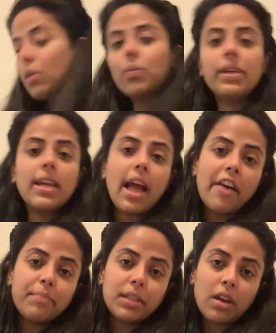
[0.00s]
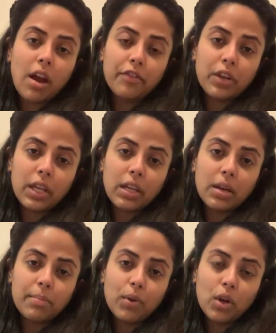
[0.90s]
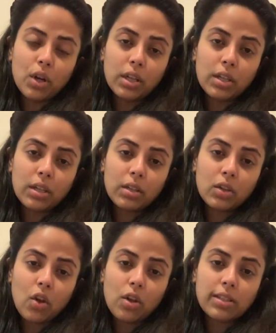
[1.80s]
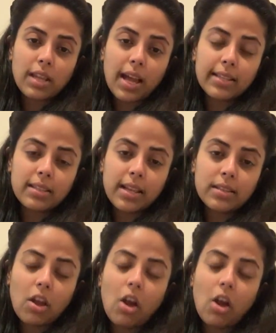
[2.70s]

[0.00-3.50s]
we have been covering a book called Einstein's